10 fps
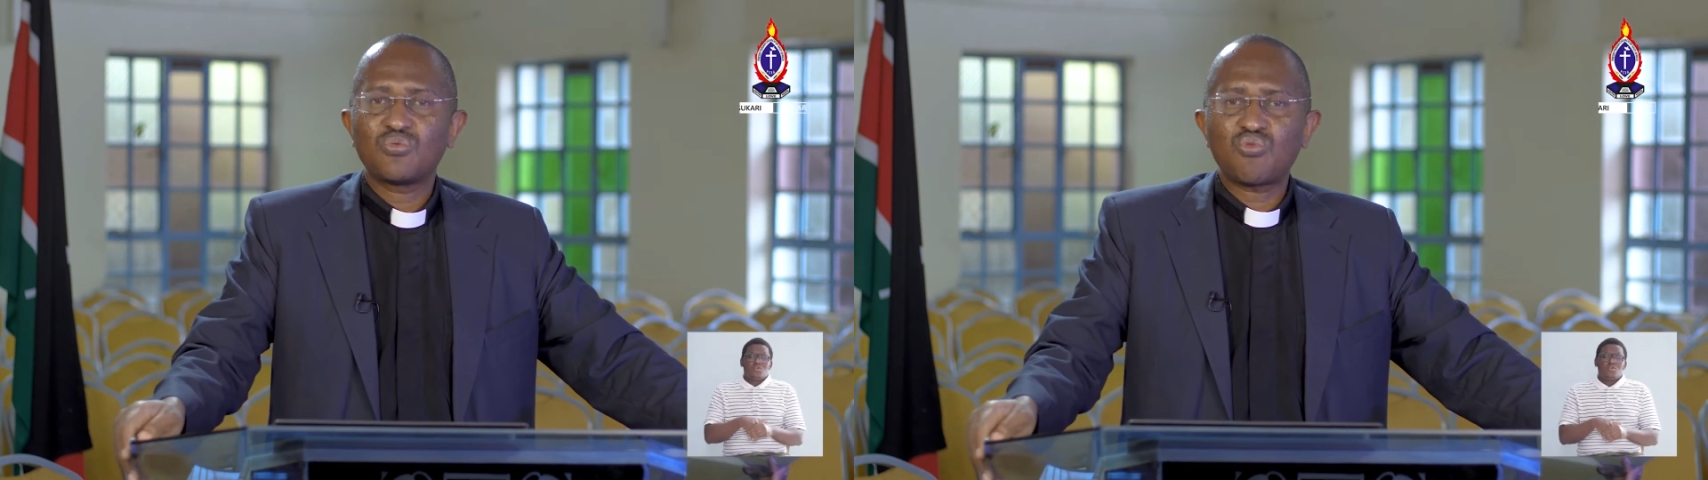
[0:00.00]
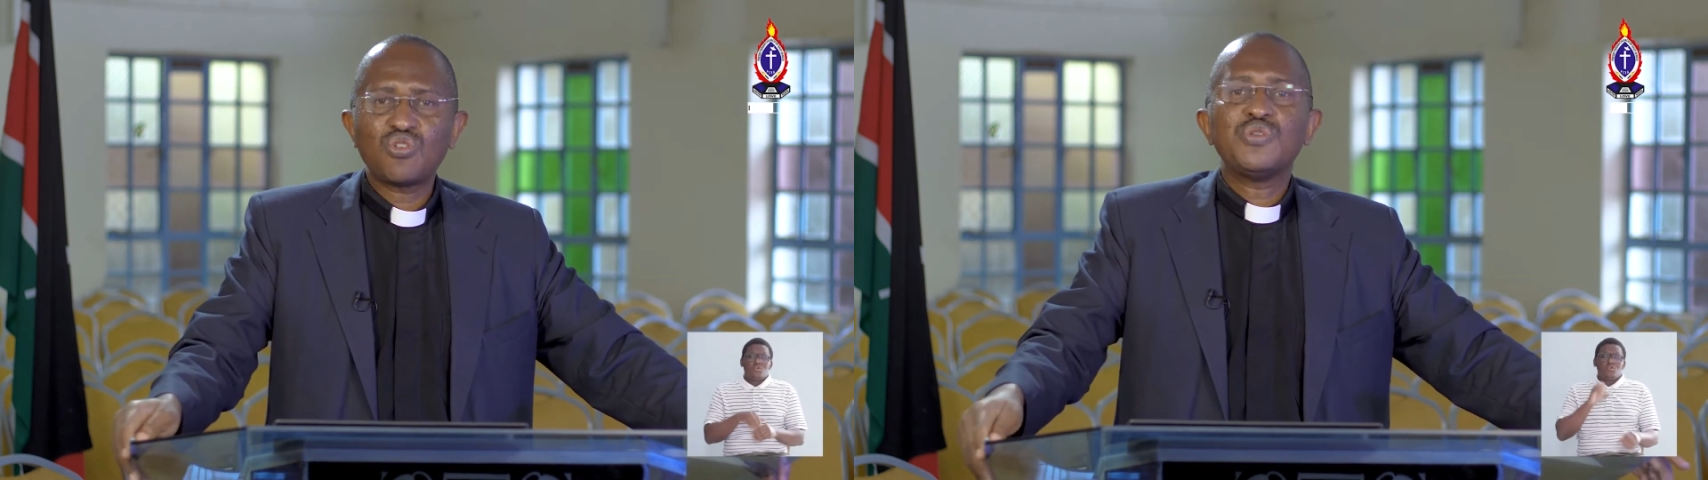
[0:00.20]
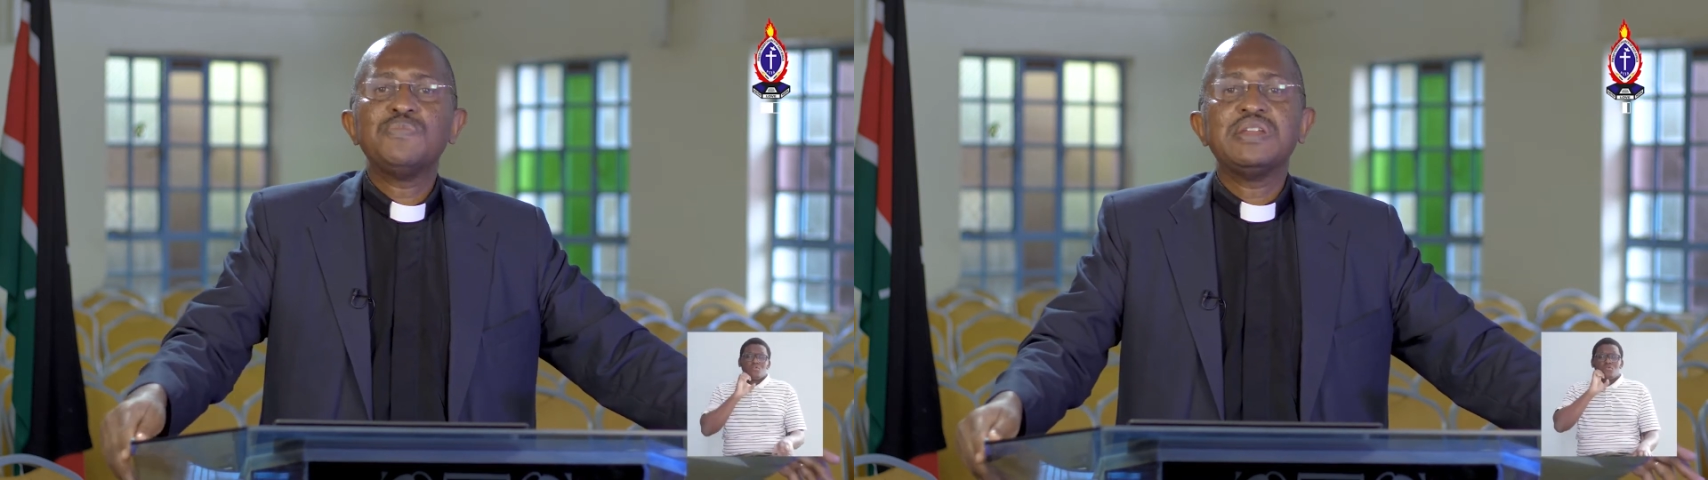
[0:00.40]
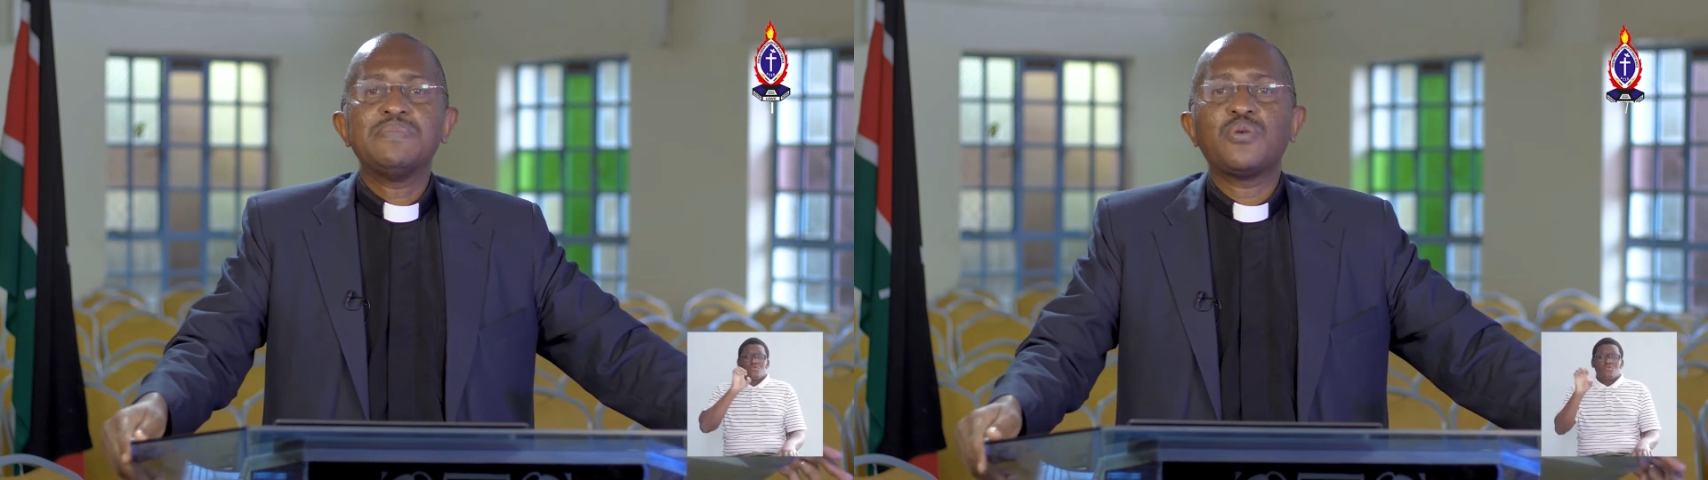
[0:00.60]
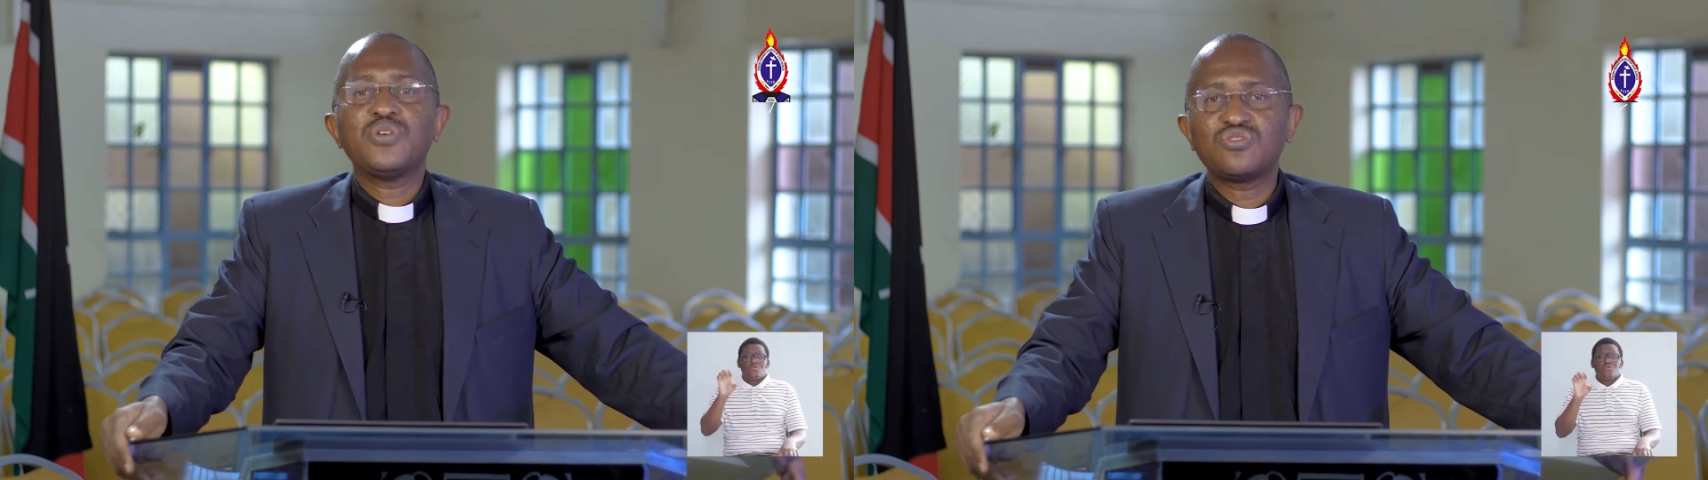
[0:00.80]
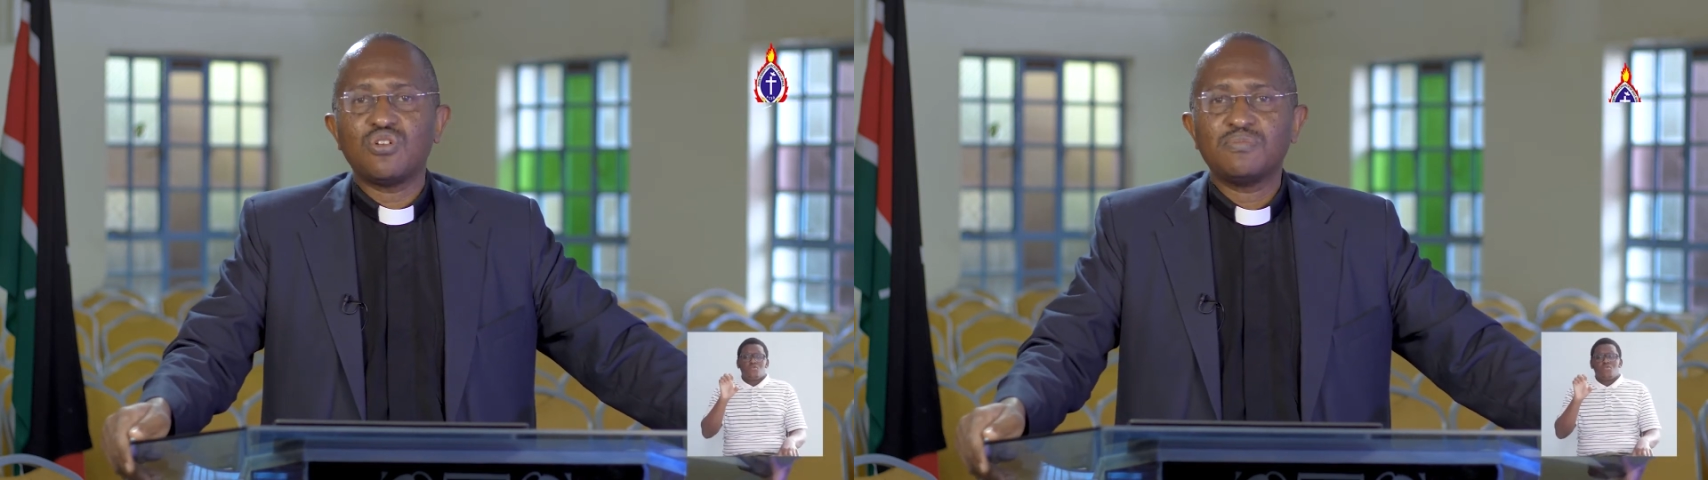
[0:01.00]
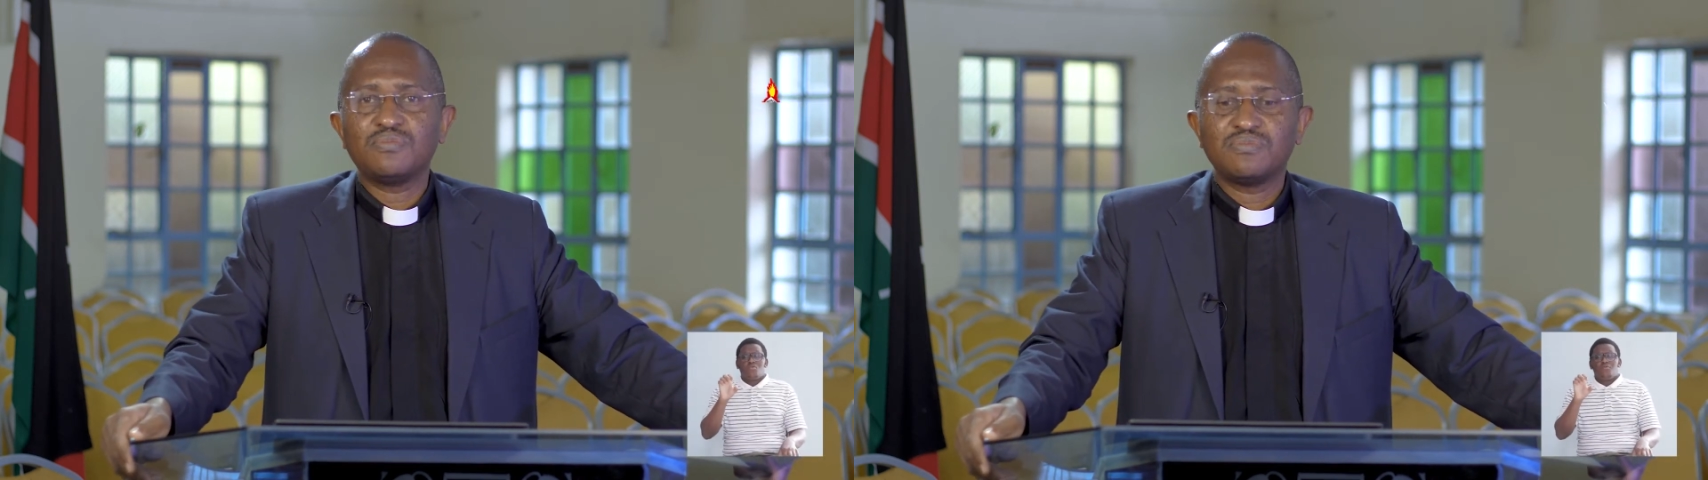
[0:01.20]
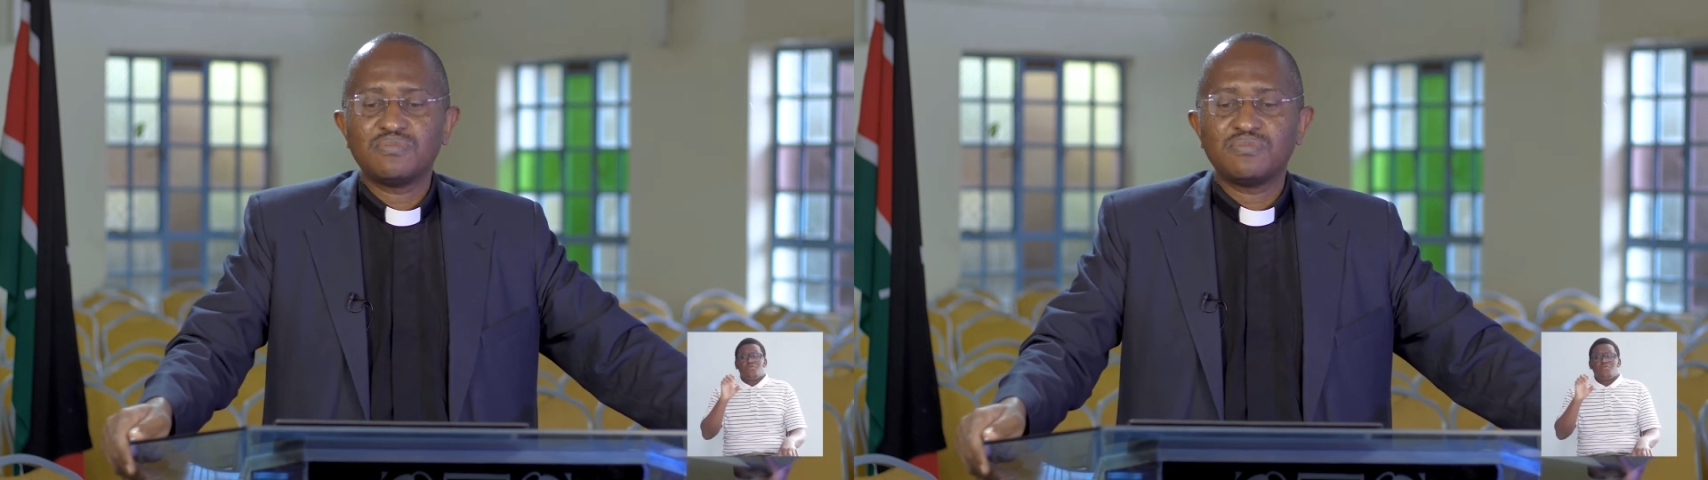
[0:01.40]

What do we mean by wisdom?